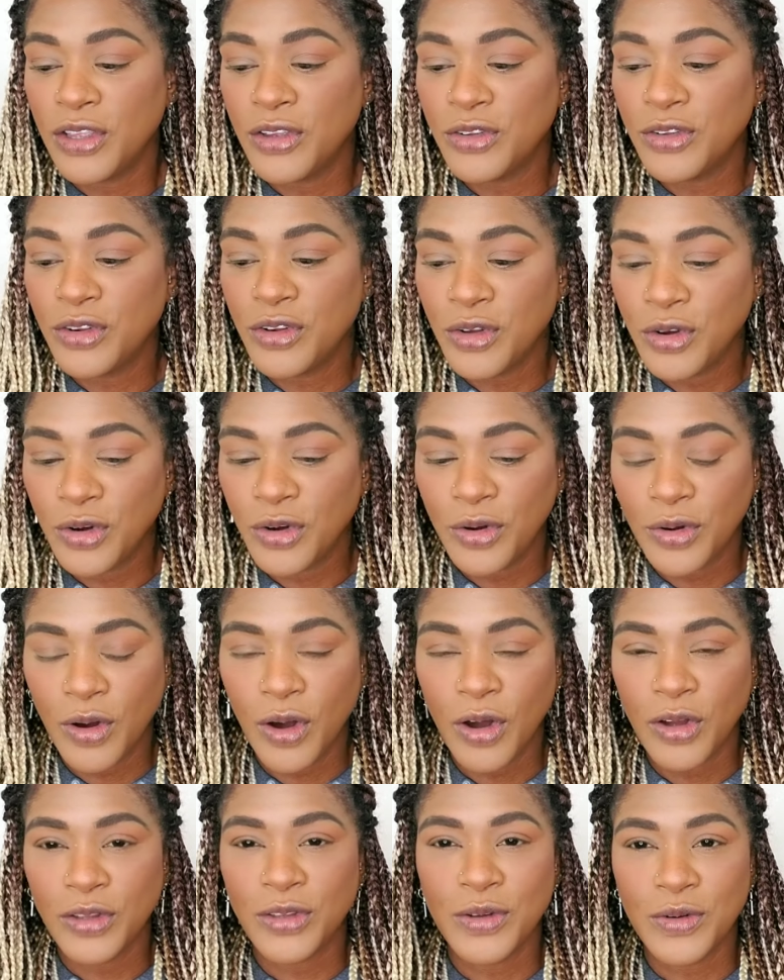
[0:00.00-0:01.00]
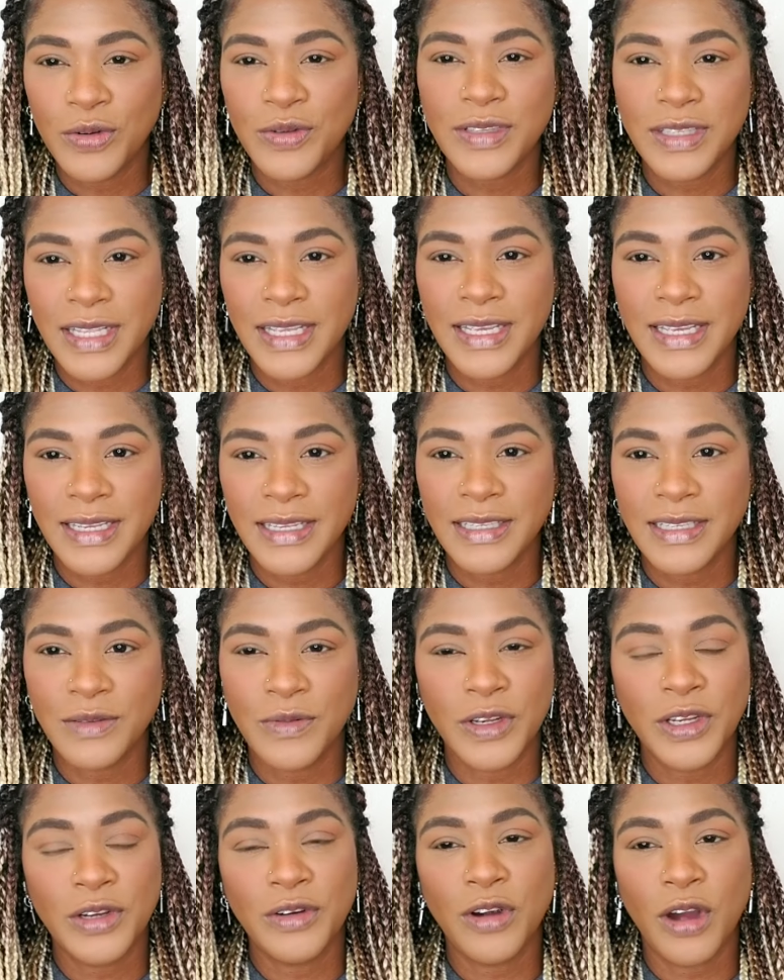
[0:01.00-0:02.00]
you know on those days
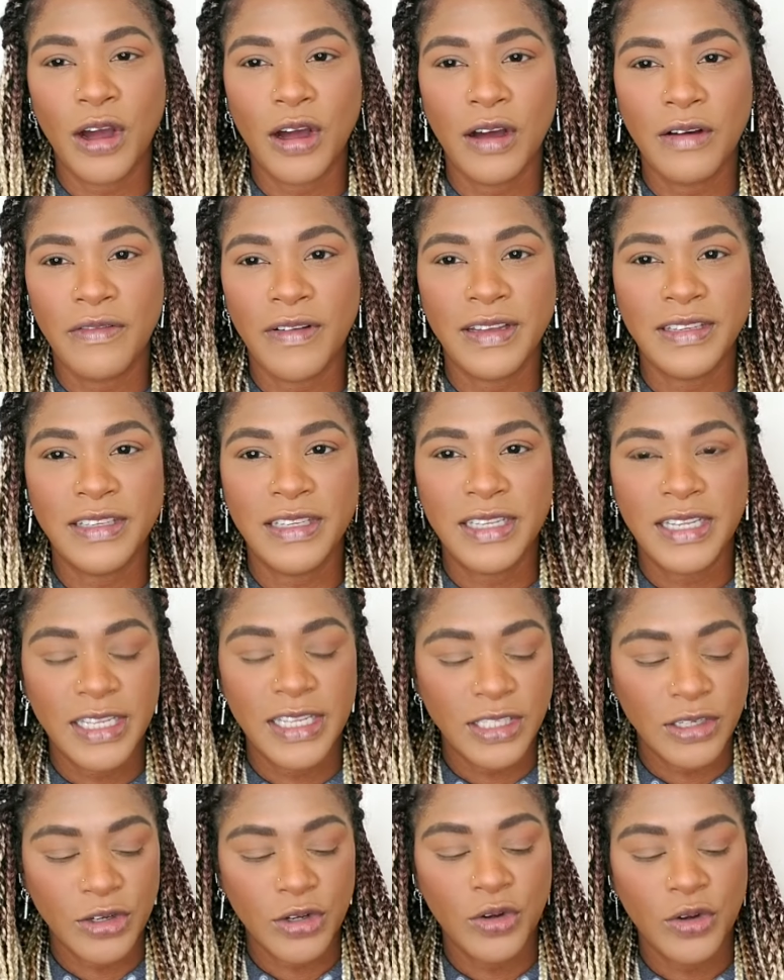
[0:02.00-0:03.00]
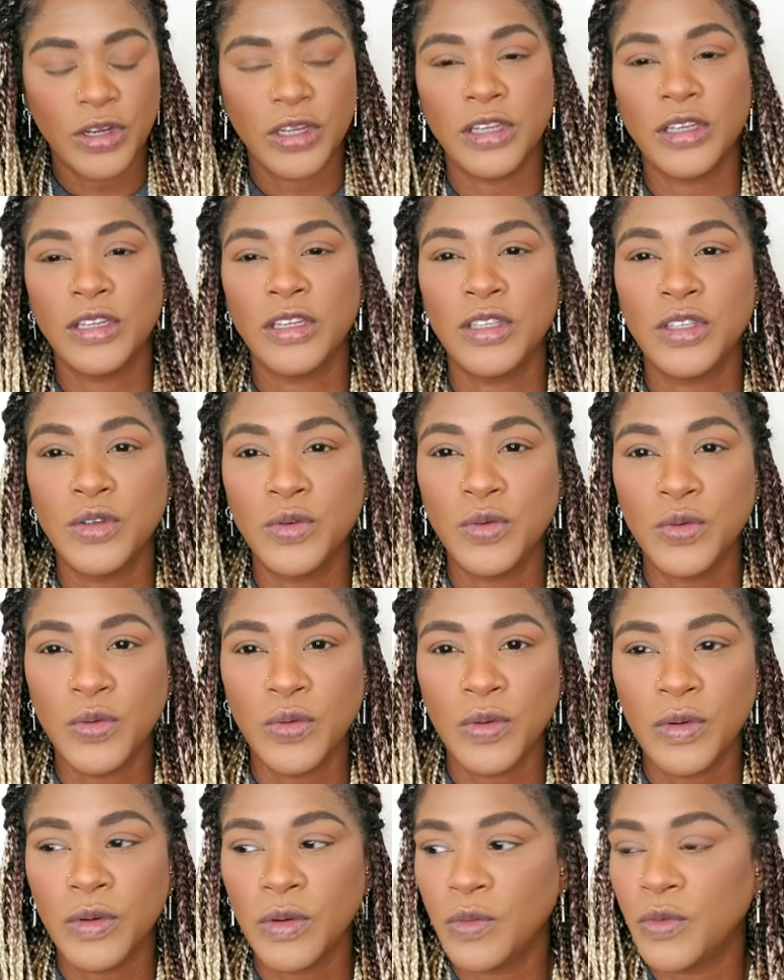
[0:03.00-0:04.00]
when you're off other days are you gonna
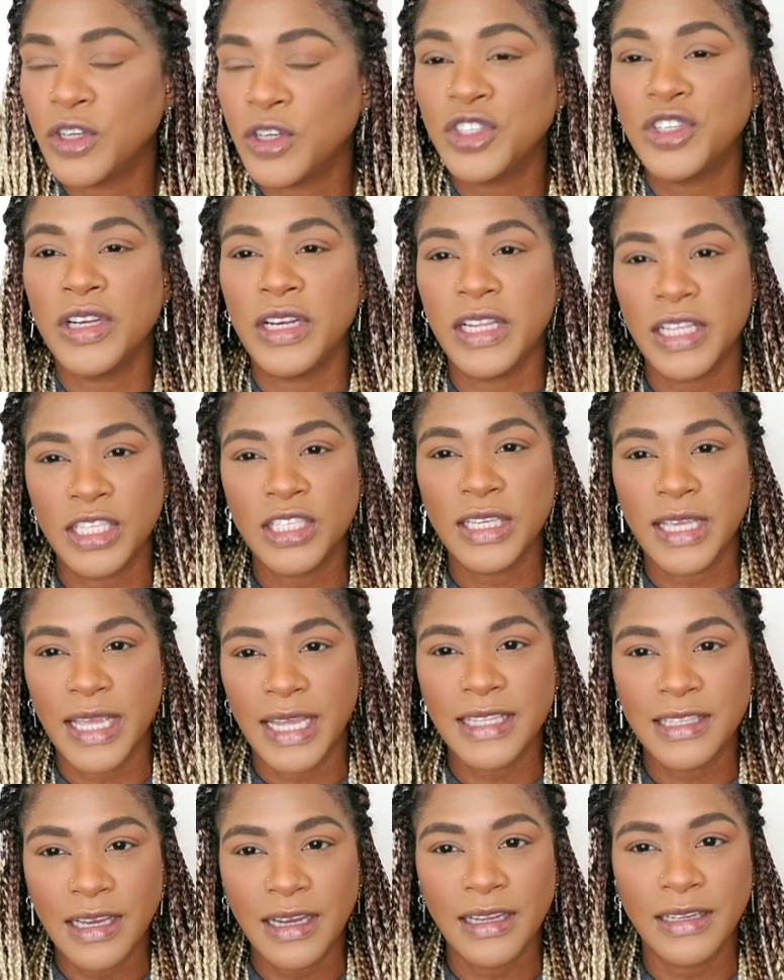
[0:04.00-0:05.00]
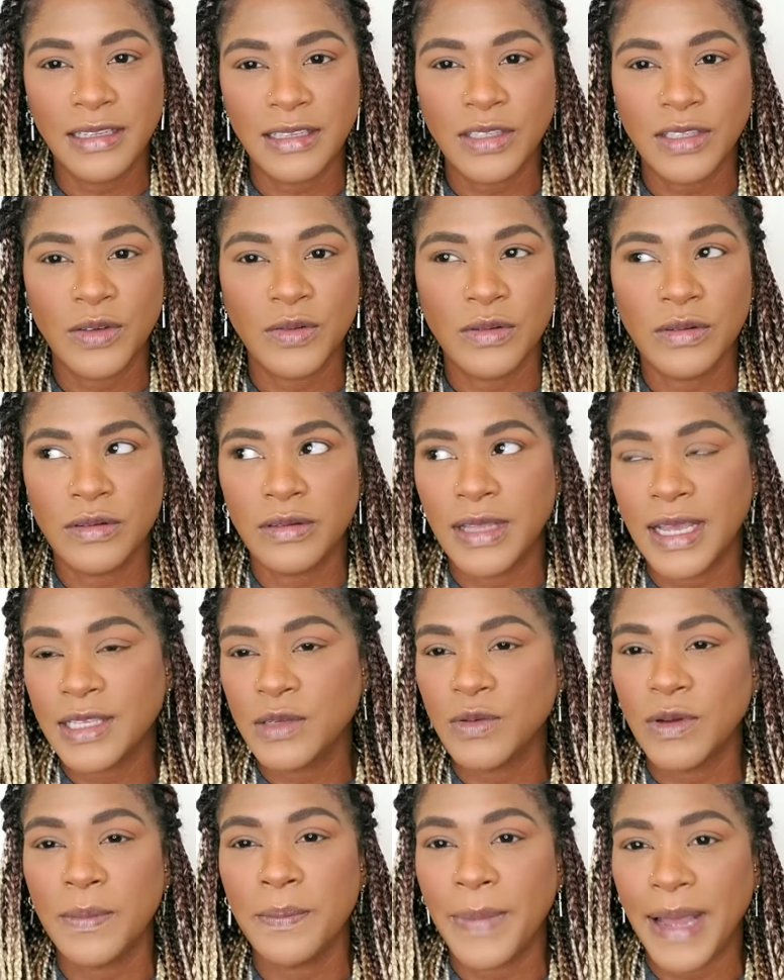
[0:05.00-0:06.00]
do what you need to get done so
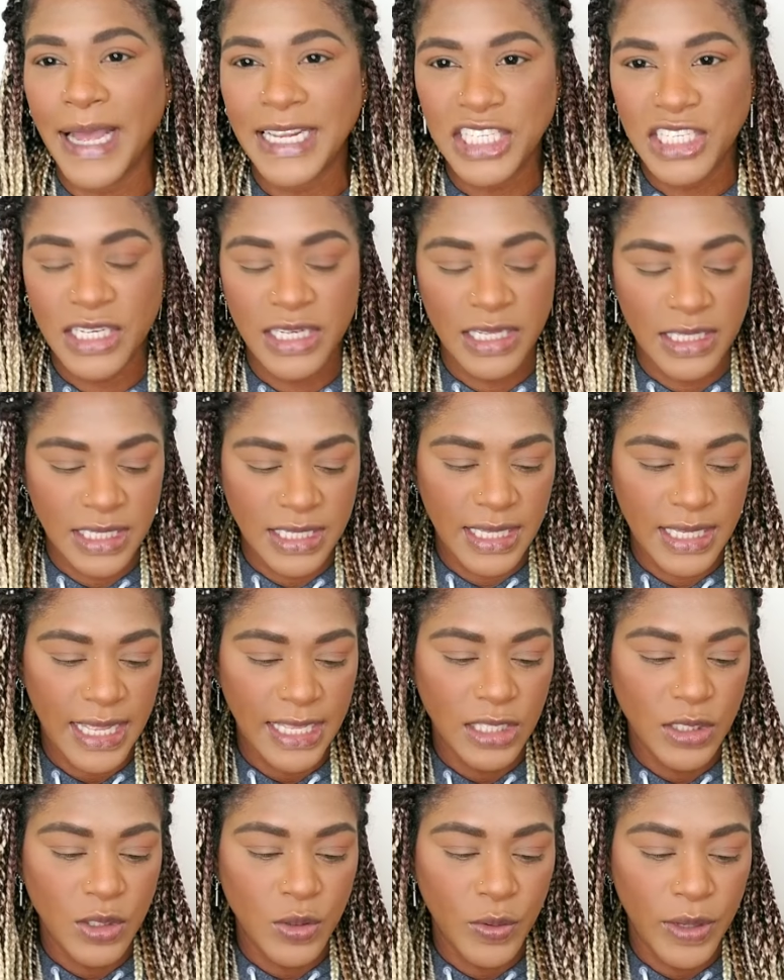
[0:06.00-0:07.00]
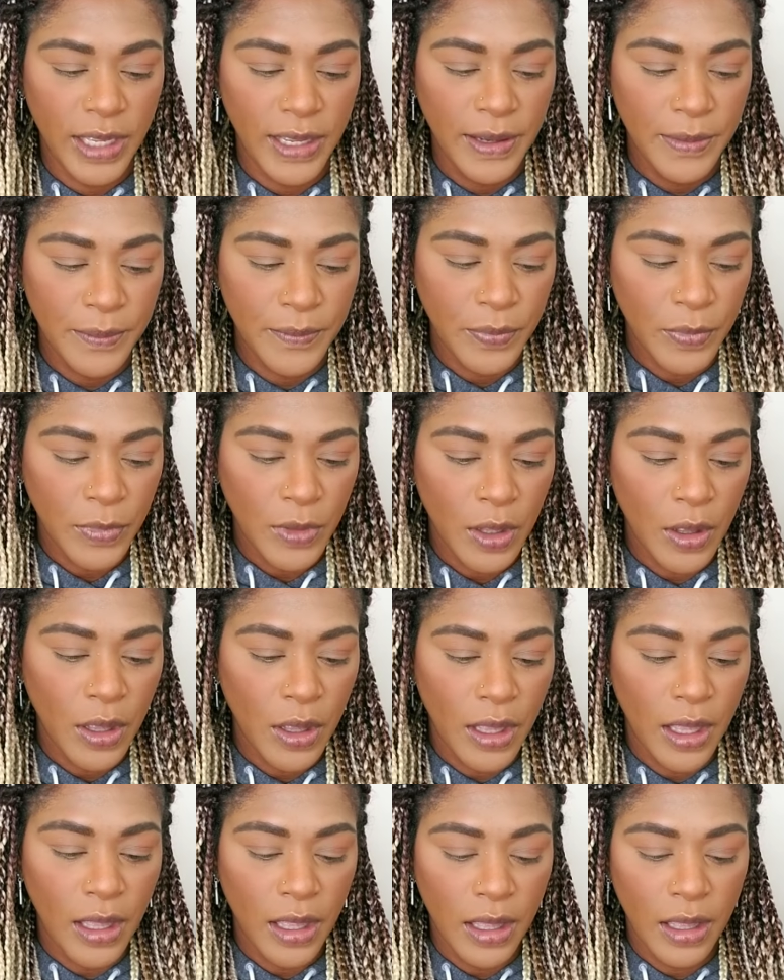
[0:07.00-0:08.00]
that's what batching is it's like doing
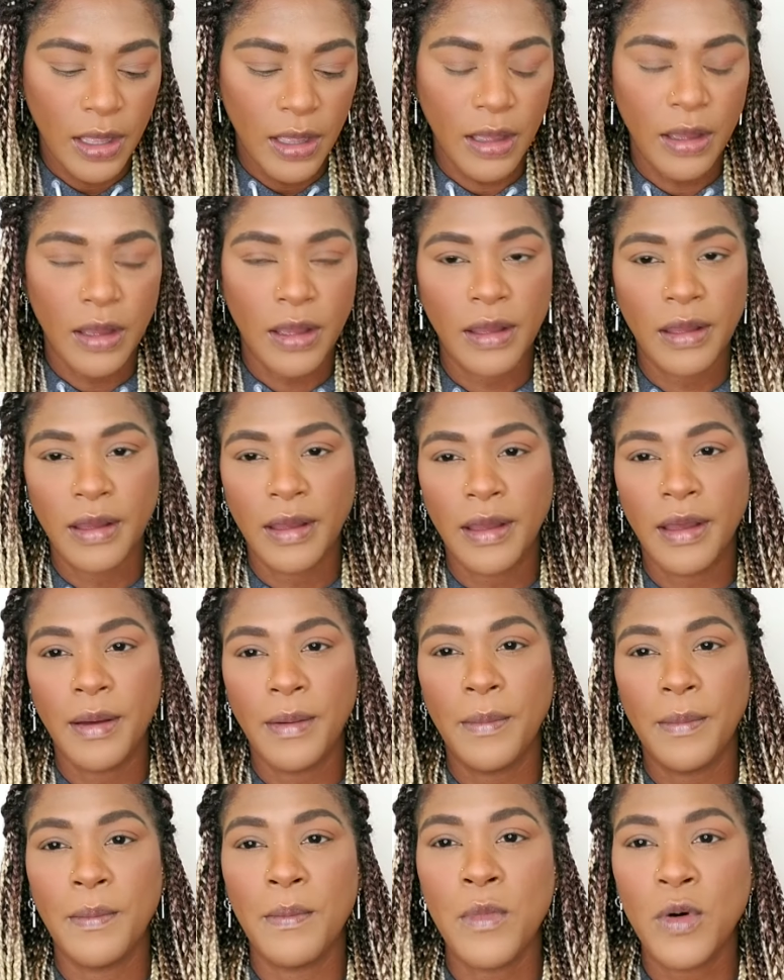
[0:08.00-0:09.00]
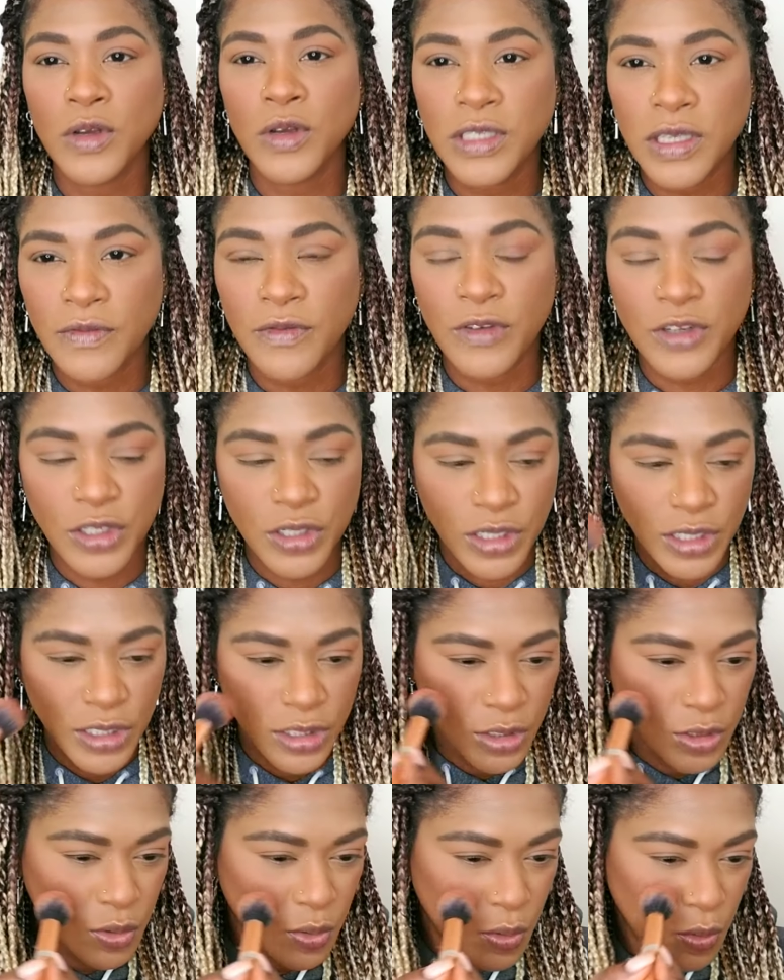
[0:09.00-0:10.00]
most of what you
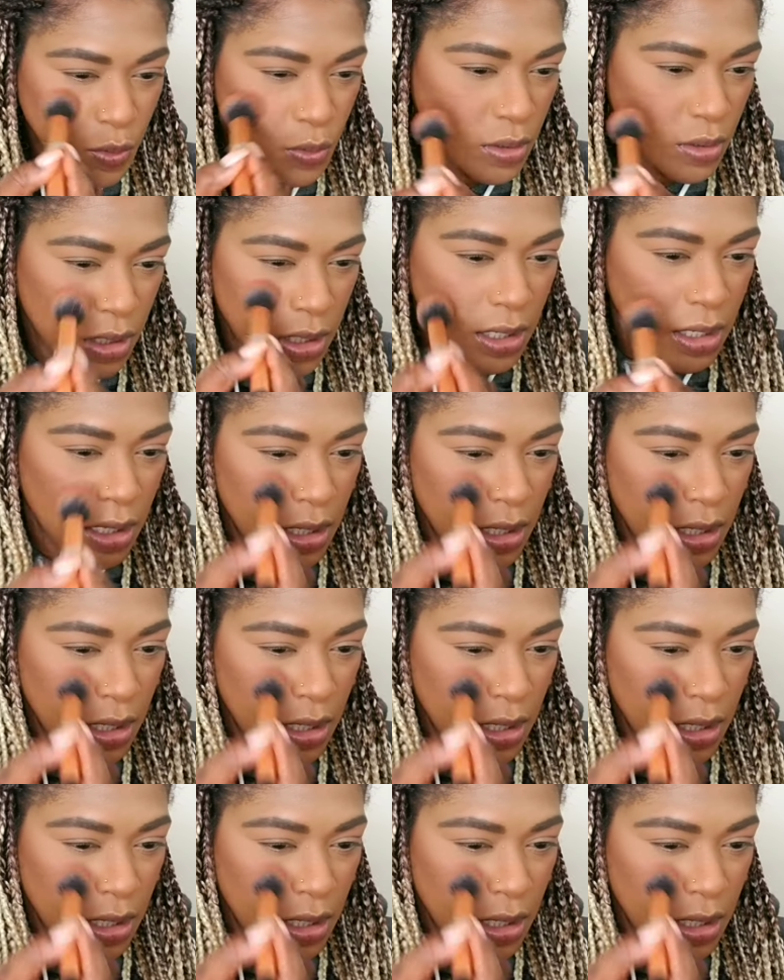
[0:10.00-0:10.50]
can do